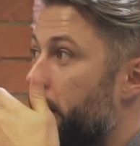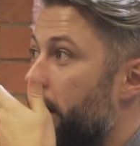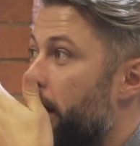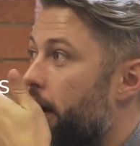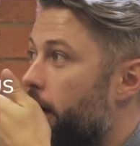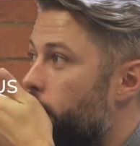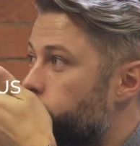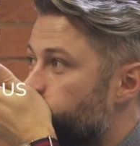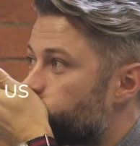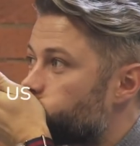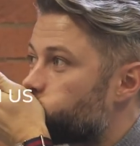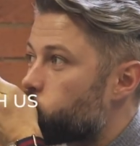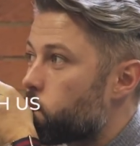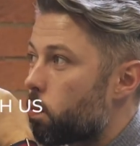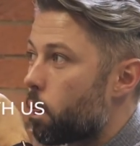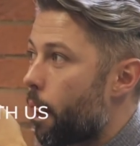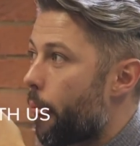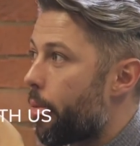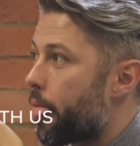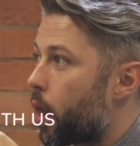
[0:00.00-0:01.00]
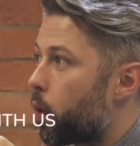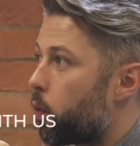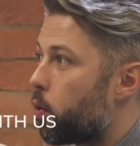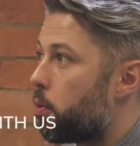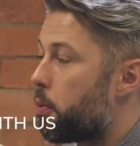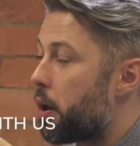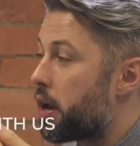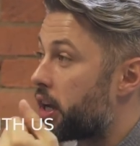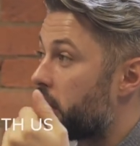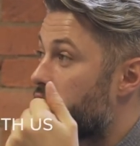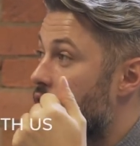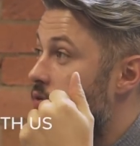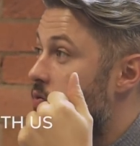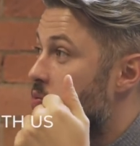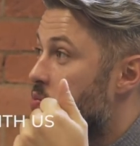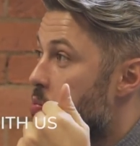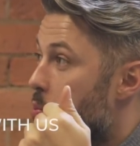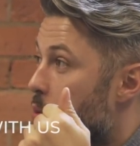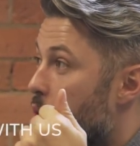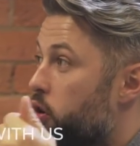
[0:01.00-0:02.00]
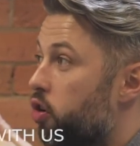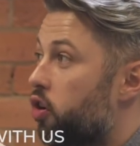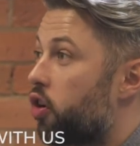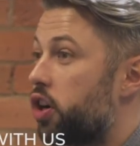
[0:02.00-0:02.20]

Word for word: we are we're making more